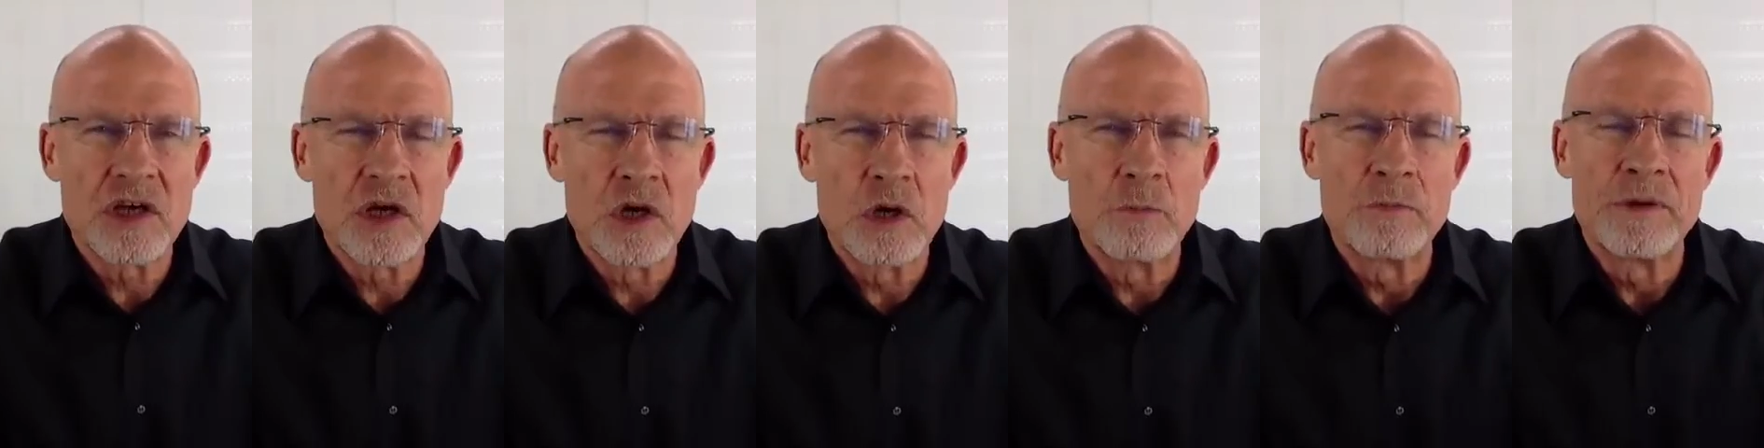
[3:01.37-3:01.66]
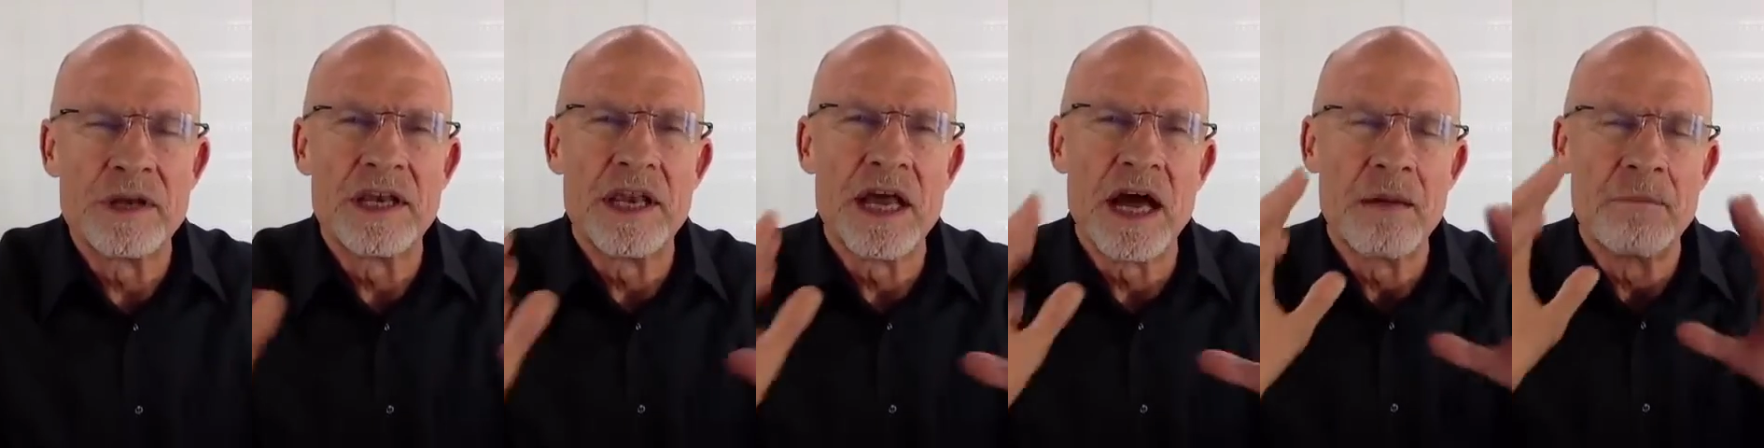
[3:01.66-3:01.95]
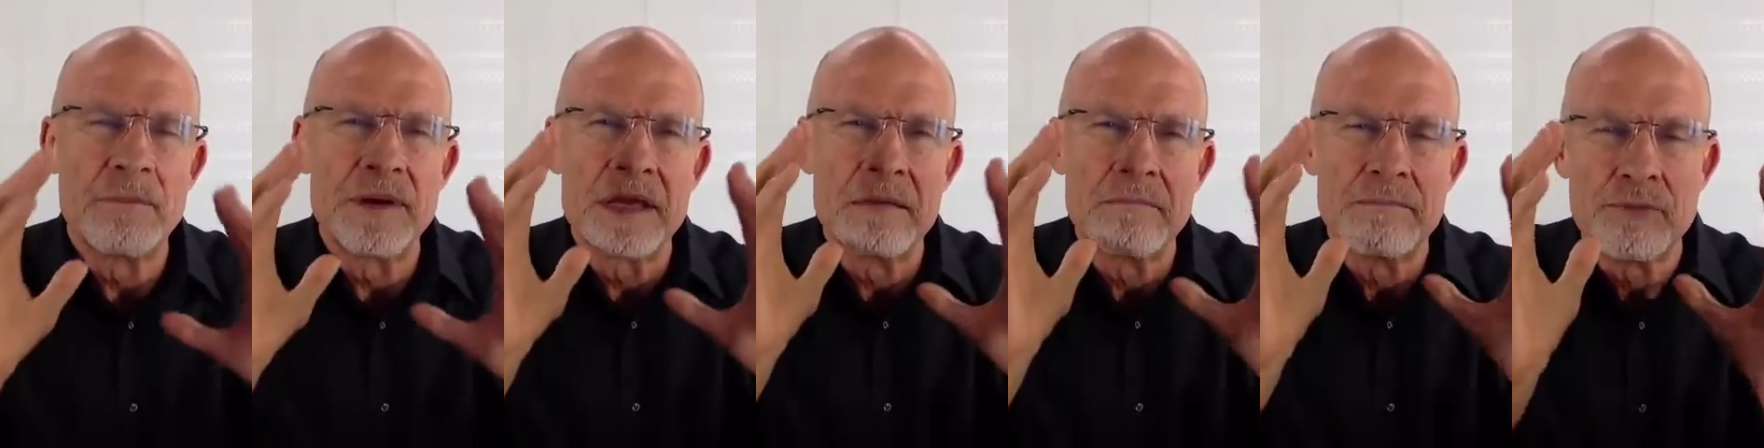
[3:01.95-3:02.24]
go, but
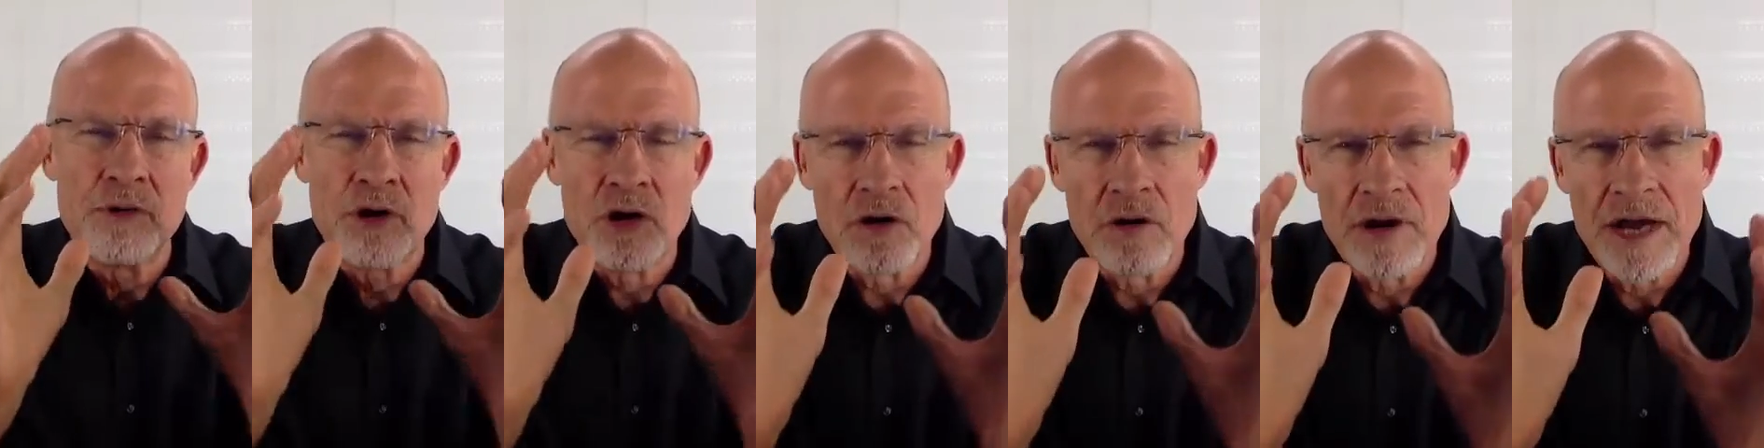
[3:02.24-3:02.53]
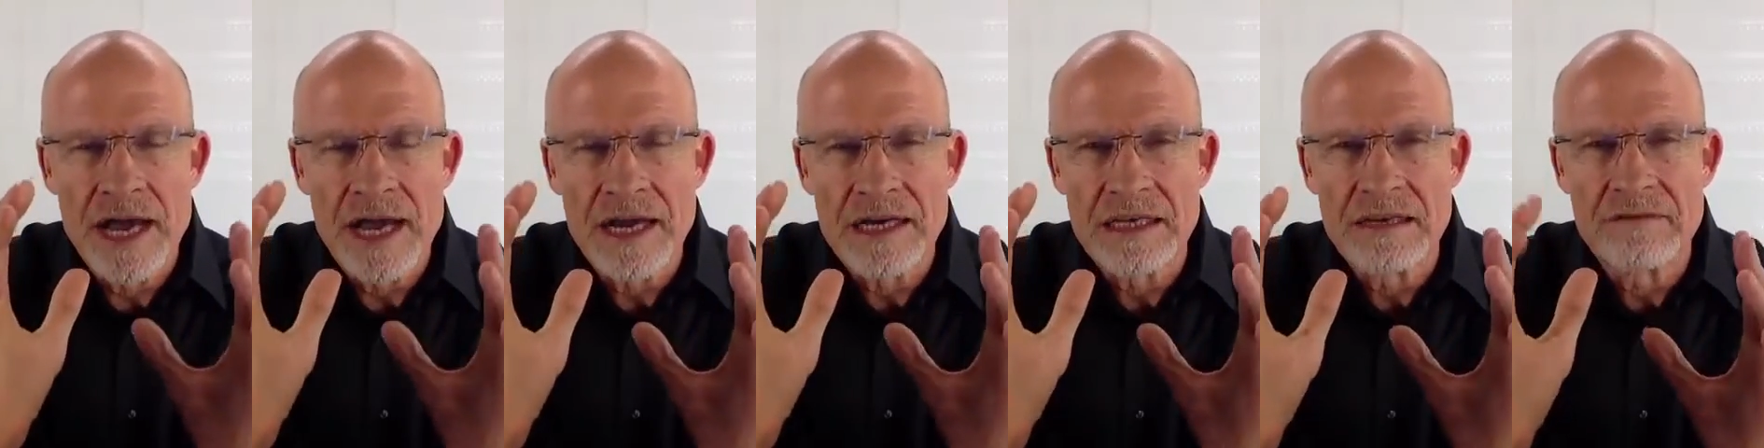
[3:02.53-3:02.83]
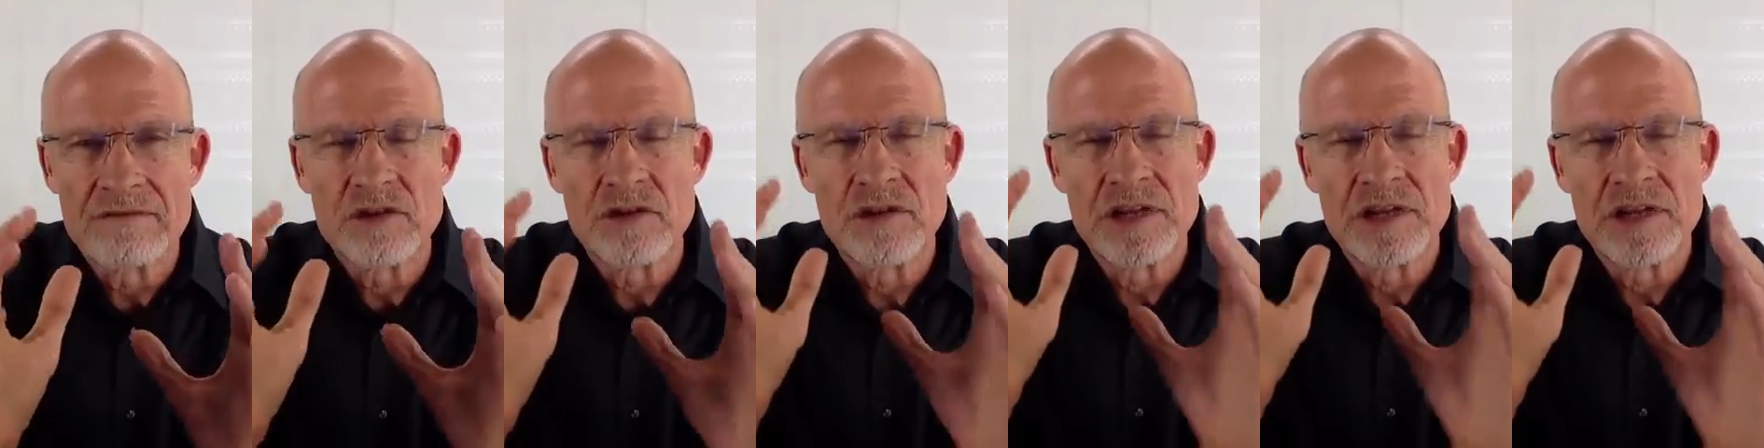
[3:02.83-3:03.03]
not being proactive.